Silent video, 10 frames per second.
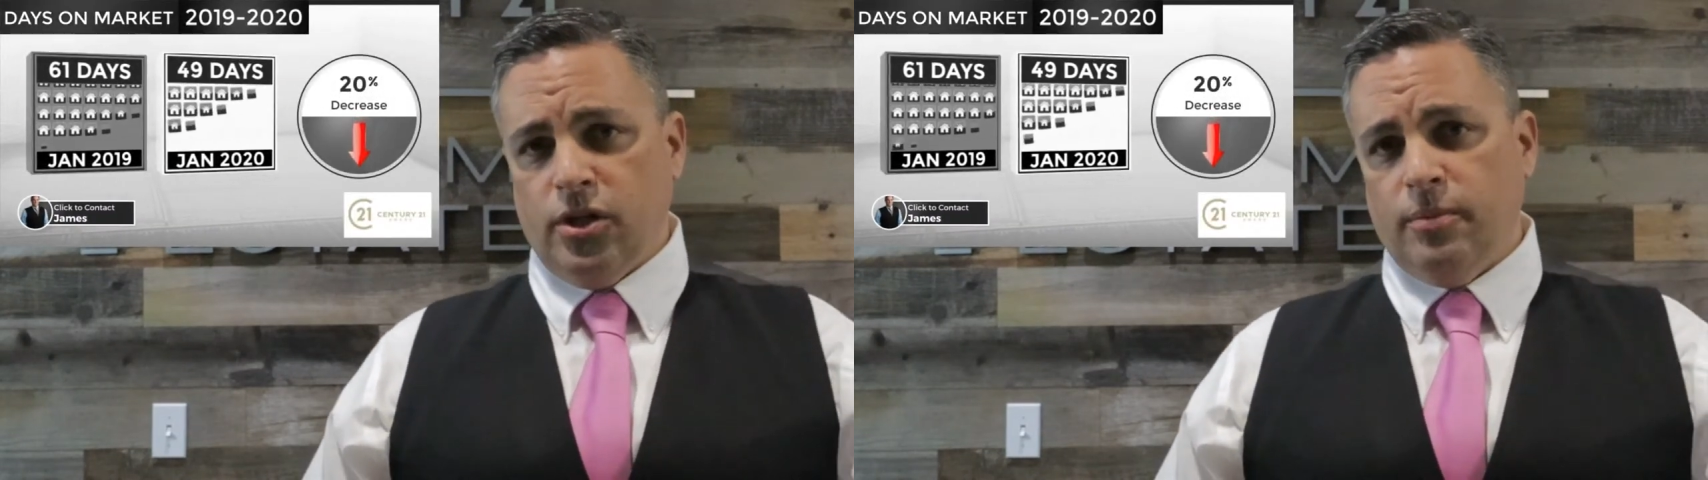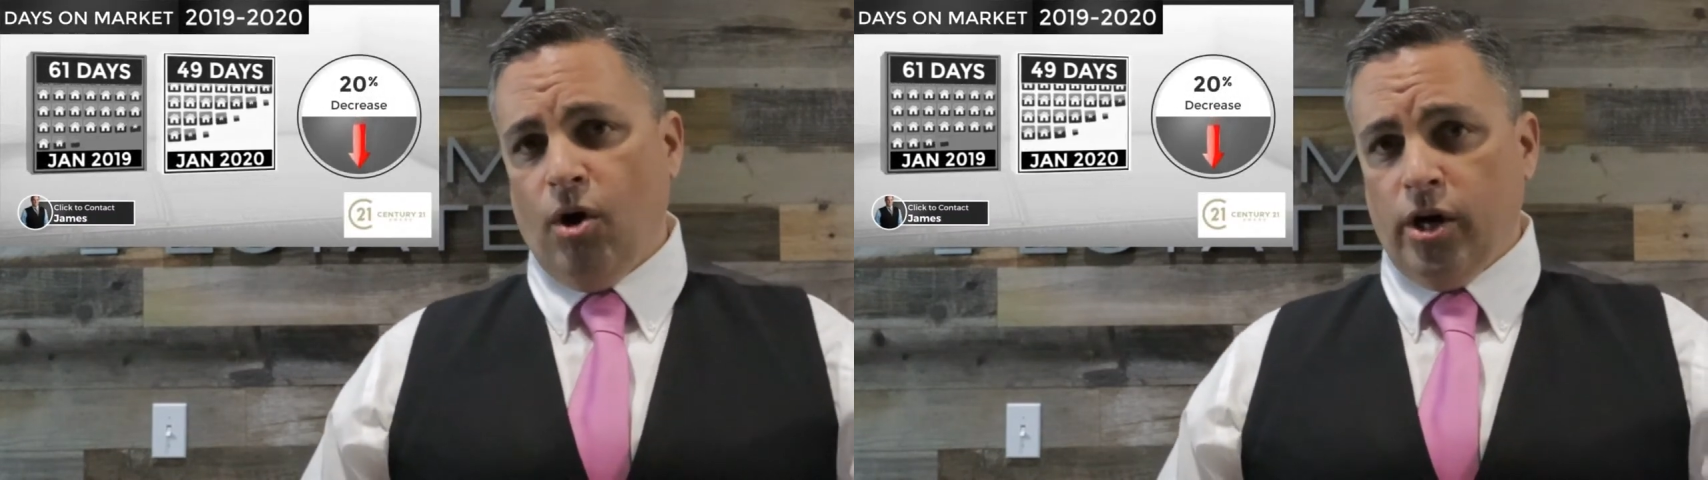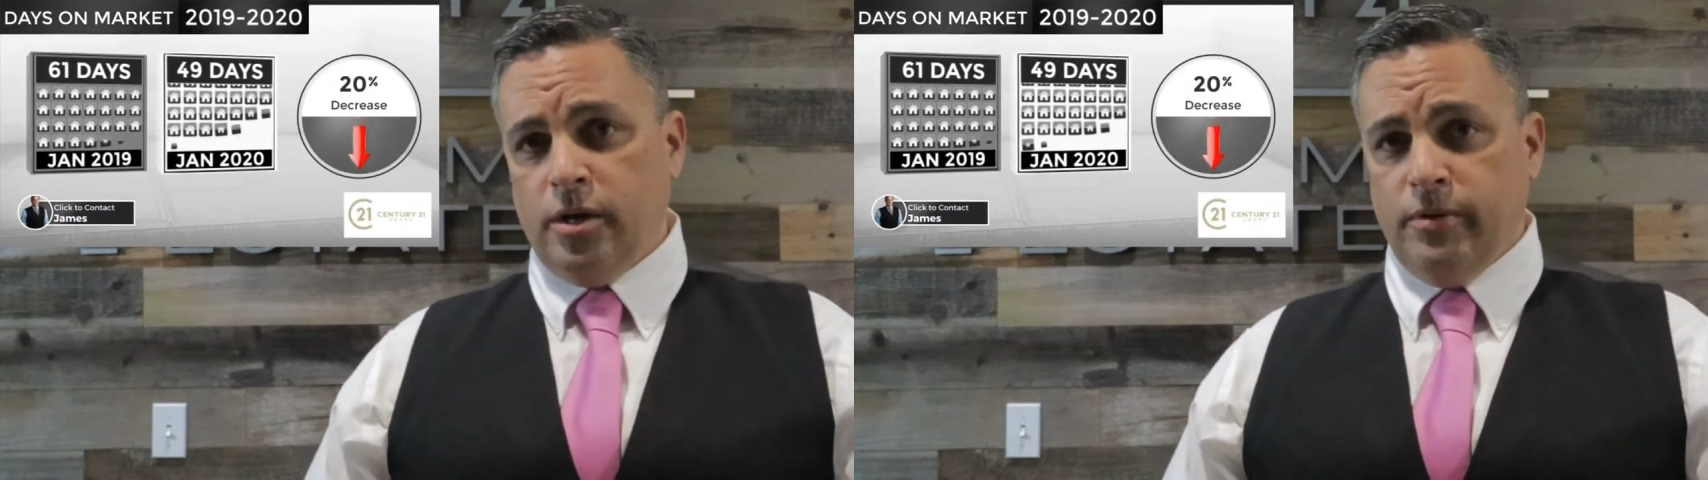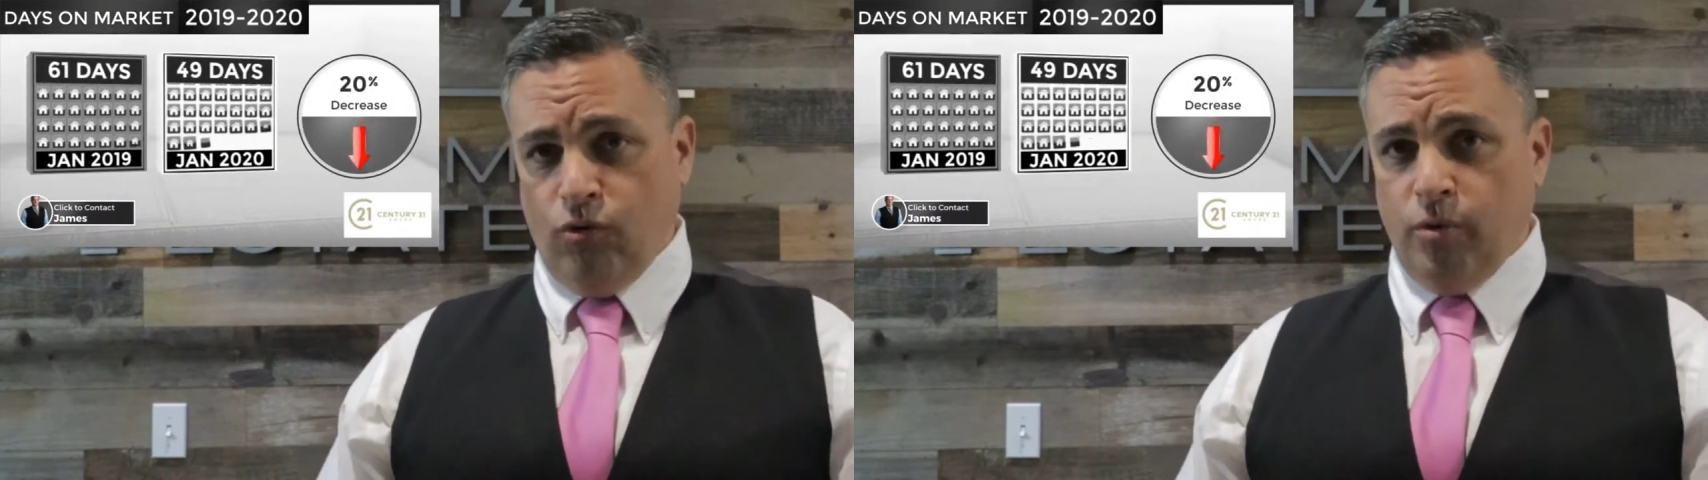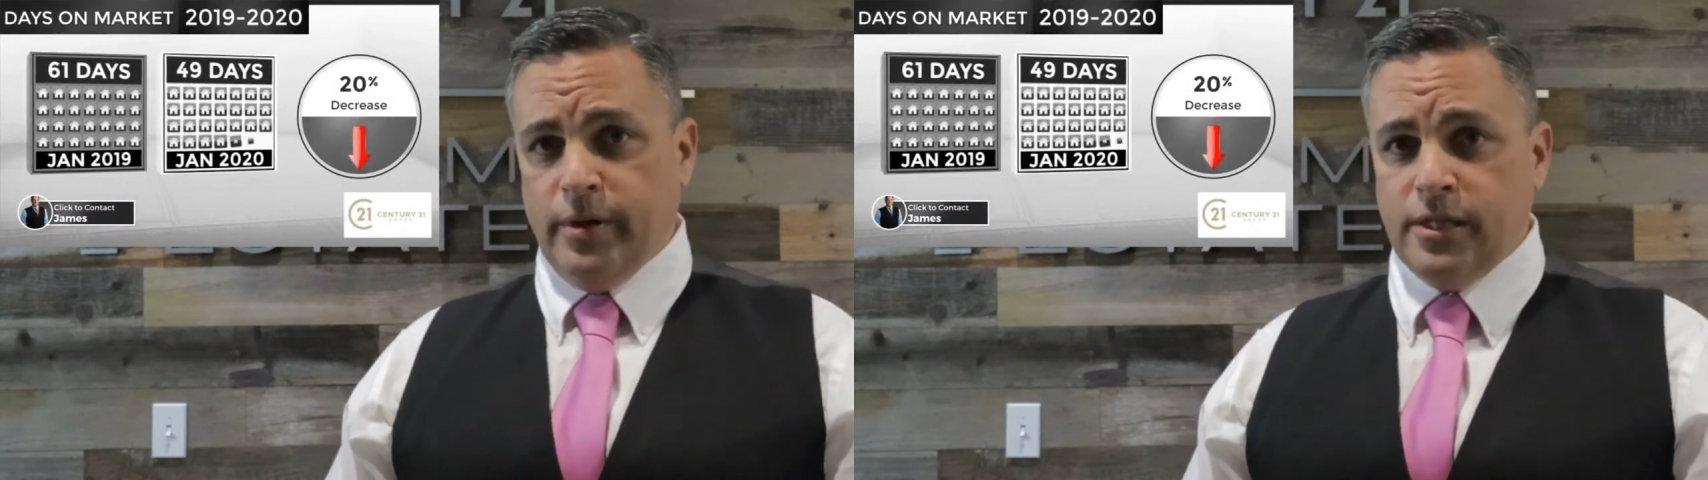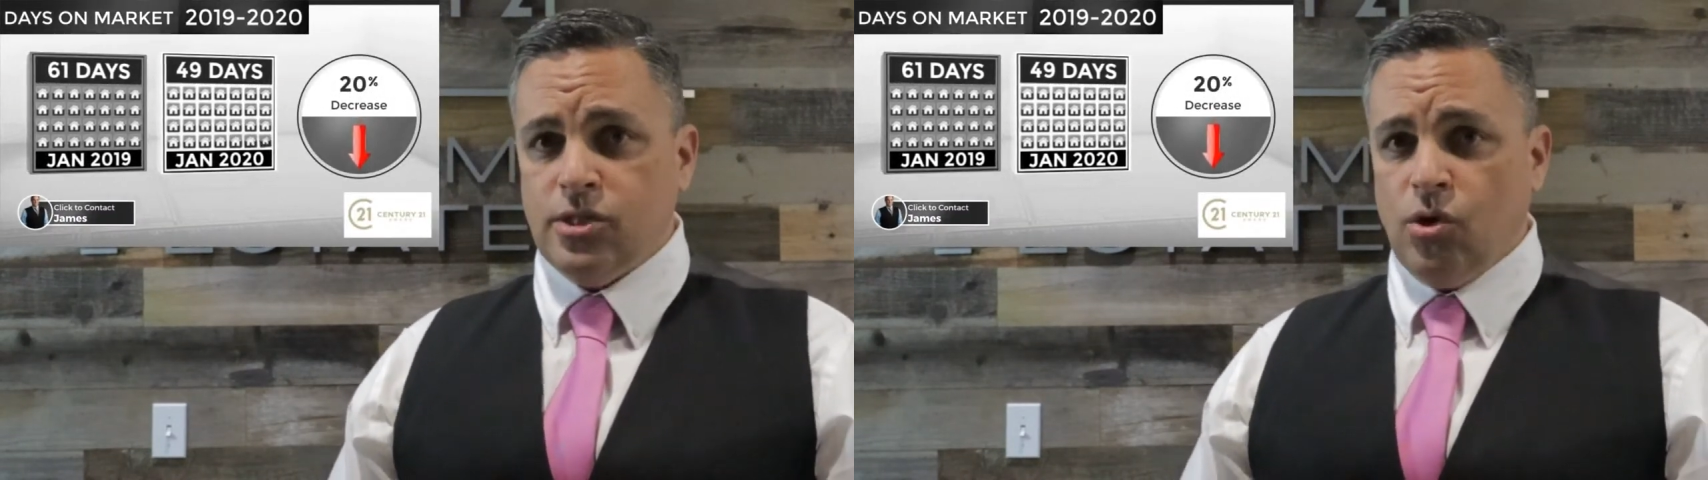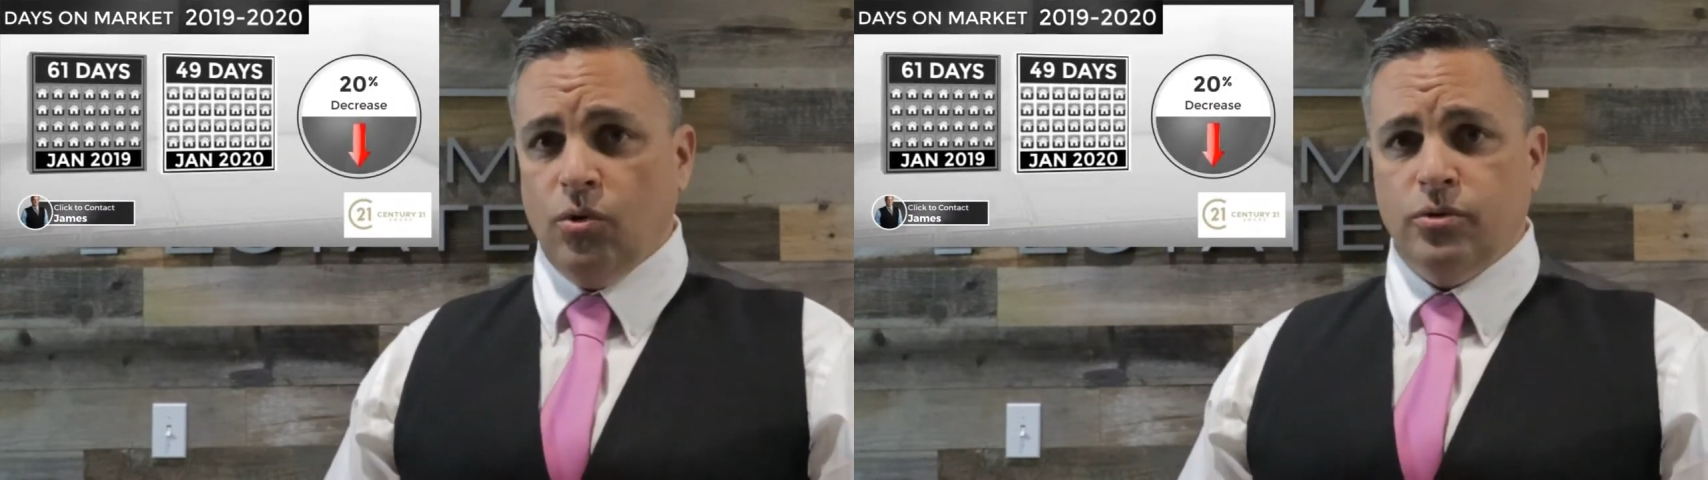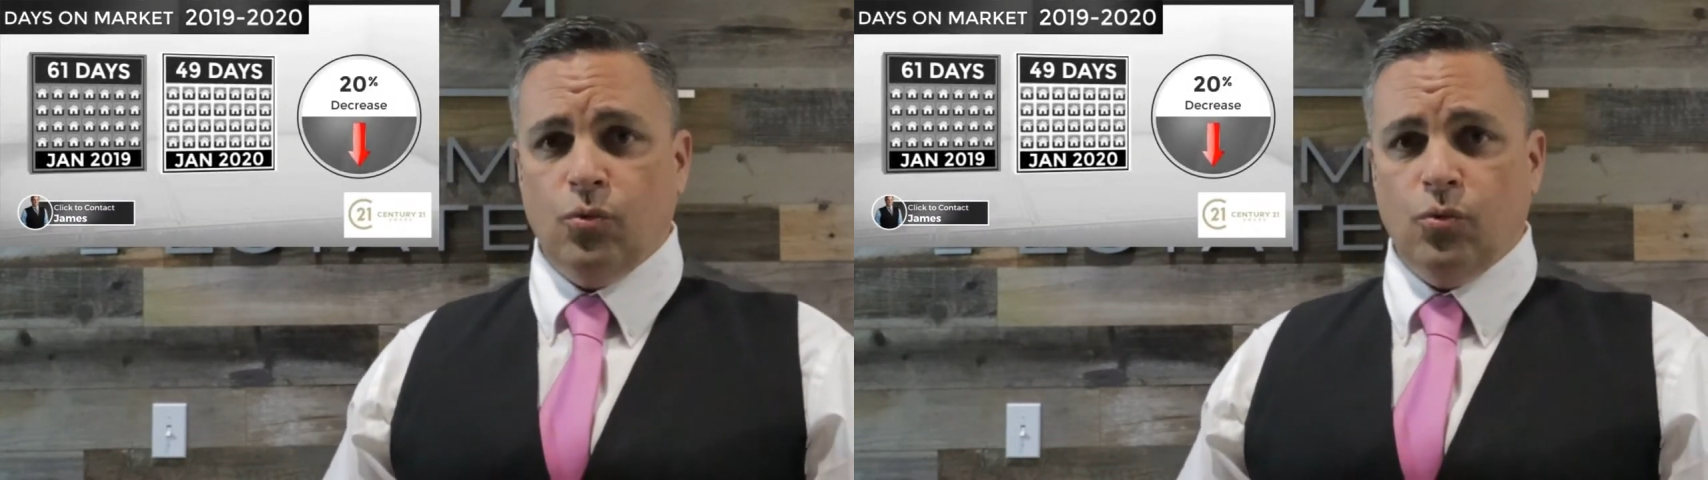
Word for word: on the market before being sold